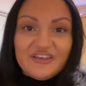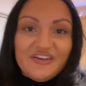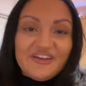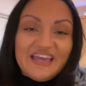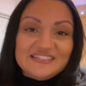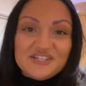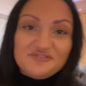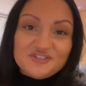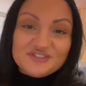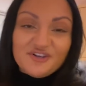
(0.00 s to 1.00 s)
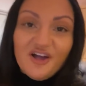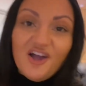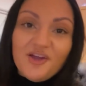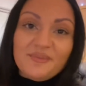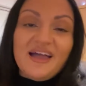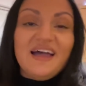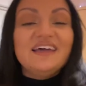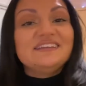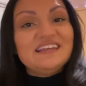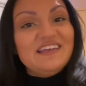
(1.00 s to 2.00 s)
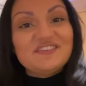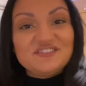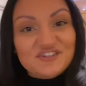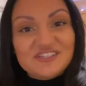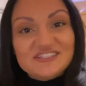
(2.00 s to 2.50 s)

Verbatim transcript: Okay, so I've just got home and let the dogs